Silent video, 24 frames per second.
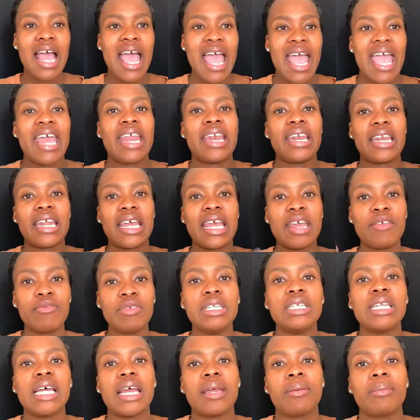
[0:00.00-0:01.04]
and every
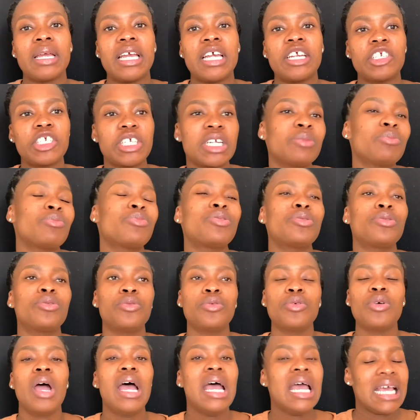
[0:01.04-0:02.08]
time I
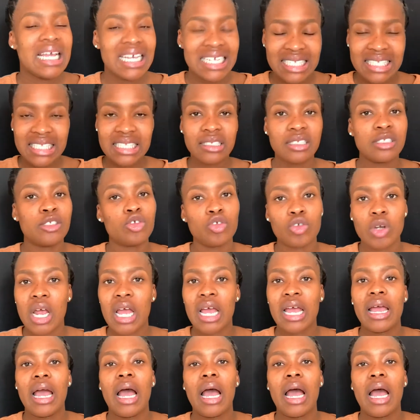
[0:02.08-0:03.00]
shampoo it's still dry.